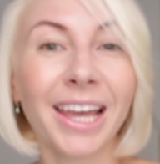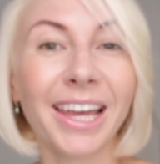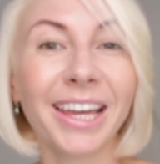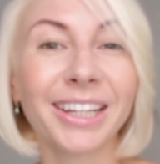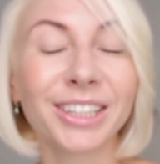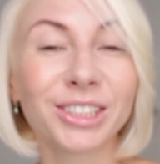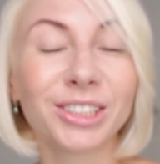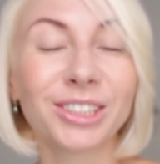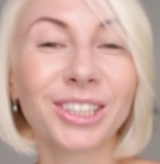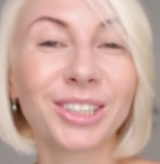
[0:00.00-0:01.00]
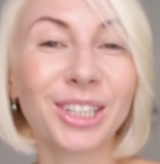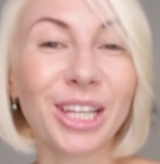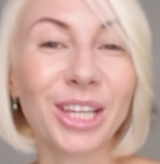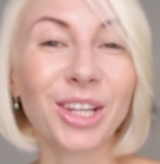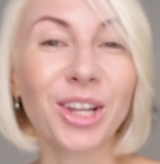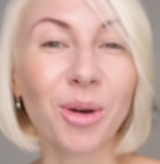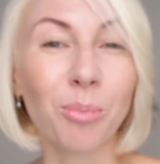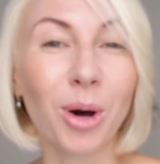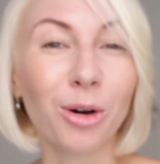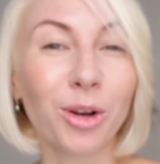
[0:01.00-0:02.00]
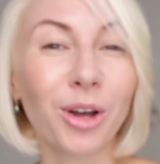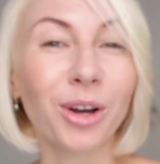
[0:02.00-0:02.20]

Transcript: And in about